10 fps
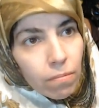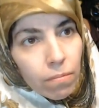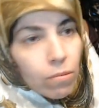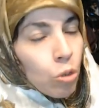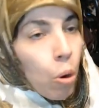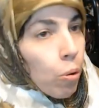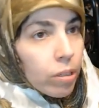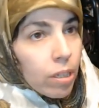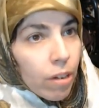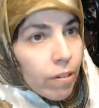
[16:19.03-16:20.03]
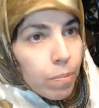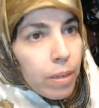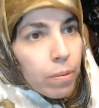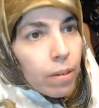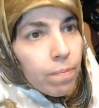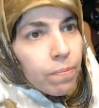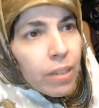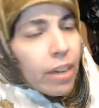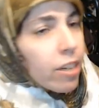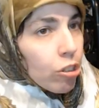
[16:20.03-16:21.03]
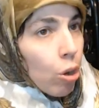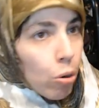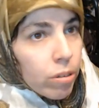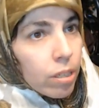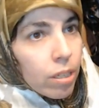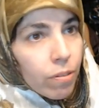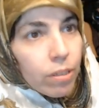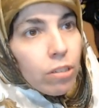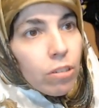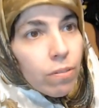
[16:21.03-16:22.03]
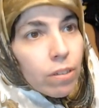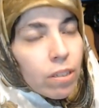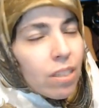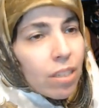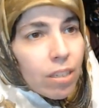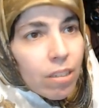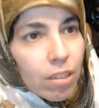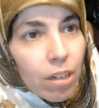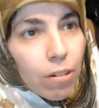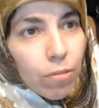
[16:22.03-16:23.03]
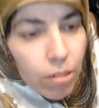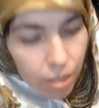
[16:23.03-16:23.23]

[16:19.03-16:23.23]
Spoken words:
Totally different people in a totally different universe. This isn't Star Wars.